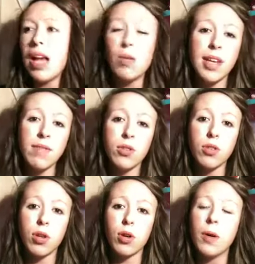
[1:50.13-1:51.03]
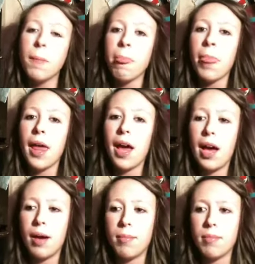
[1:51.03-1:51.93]
I would love to though.
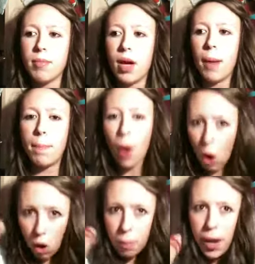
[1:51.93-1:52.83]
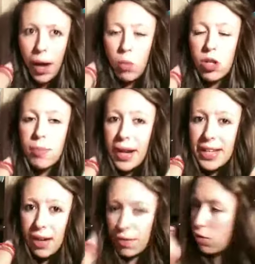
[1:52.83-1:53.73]
Um, a bob. I wouldn't
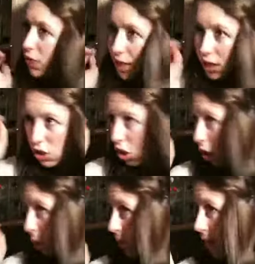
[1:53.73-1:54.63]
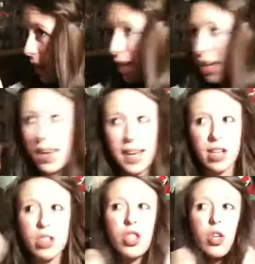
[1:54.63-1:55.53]
mind having a really choppy,
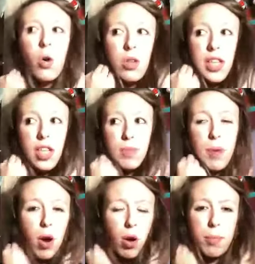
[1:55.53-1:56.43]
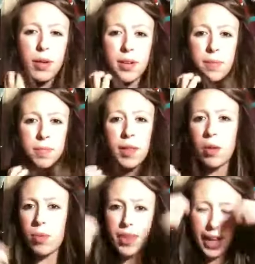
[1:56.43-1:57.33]
like shortish bob,
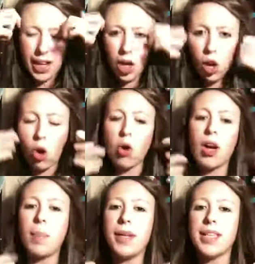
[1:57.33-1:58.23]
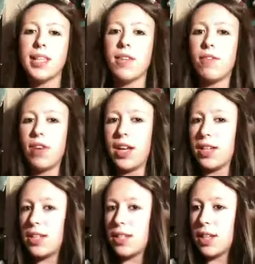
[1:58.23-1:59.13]
with like longer bits in the
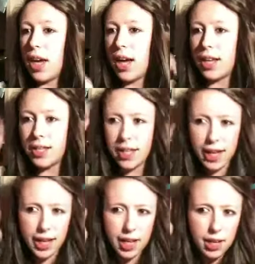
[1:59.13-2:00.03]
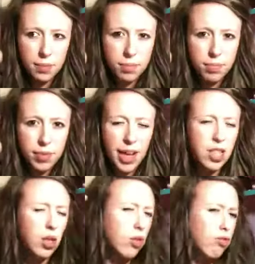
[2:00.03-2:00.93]
front and like I
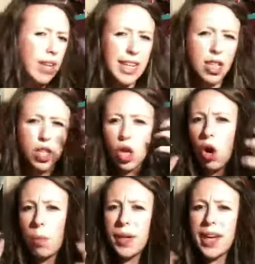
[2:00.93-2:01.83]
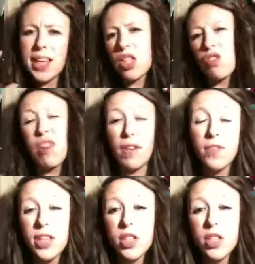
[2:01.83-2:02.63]
don't know, really choppy, like scruffy,